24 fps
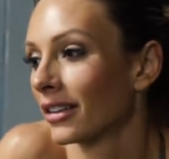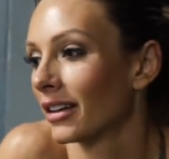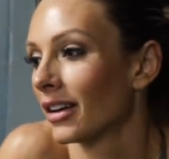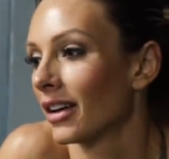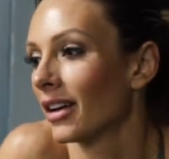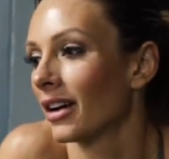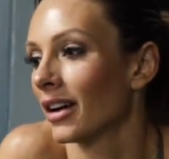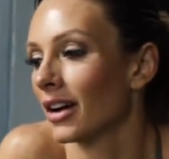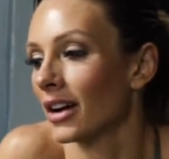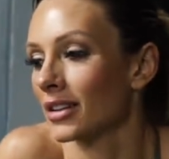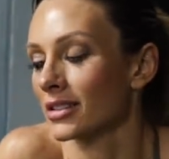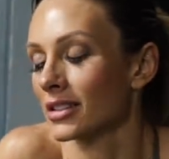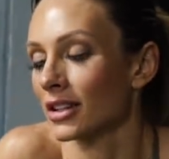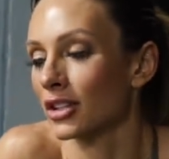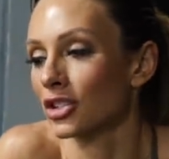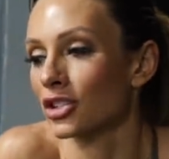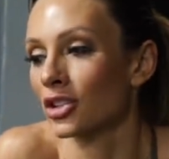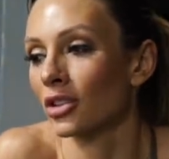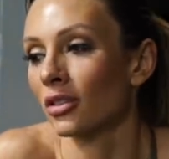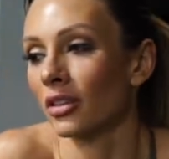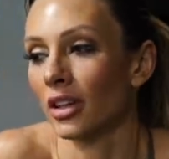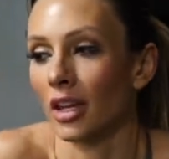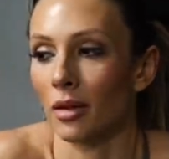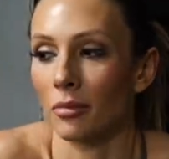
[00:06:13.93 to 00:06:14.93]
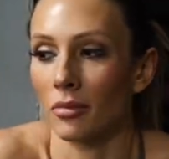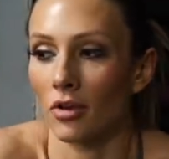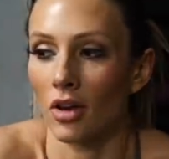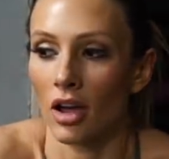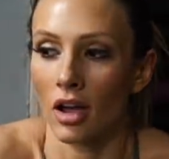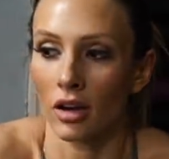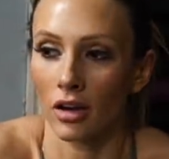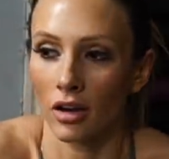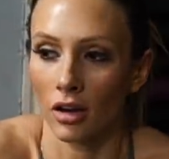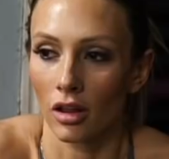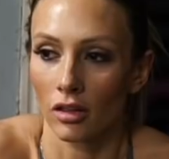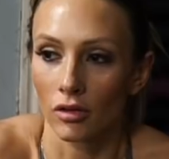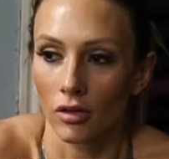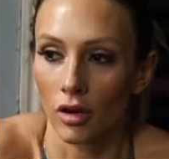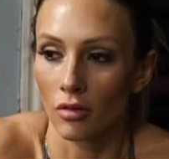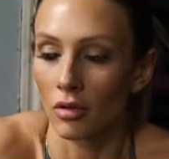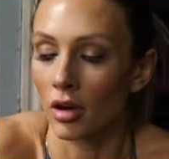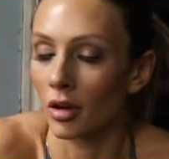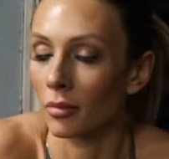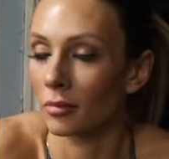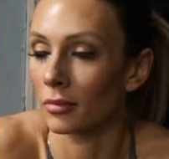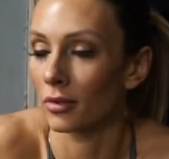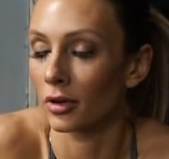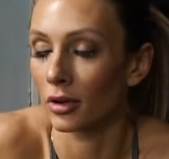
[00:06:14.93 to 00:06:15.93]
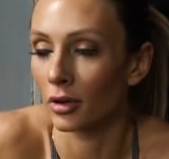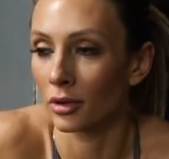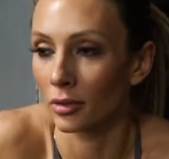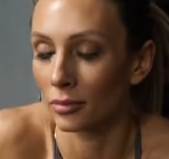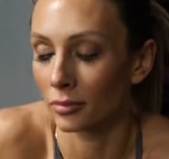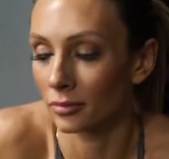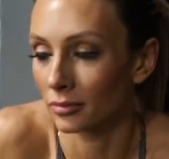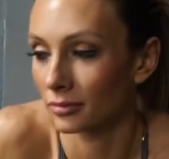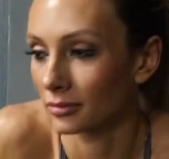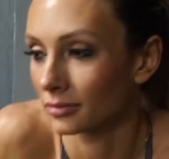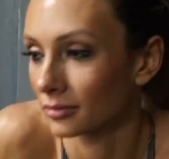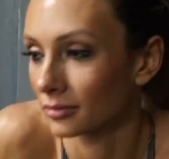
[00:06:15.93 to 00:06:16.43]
I was like, surely I'm not gonna throw up. Nope.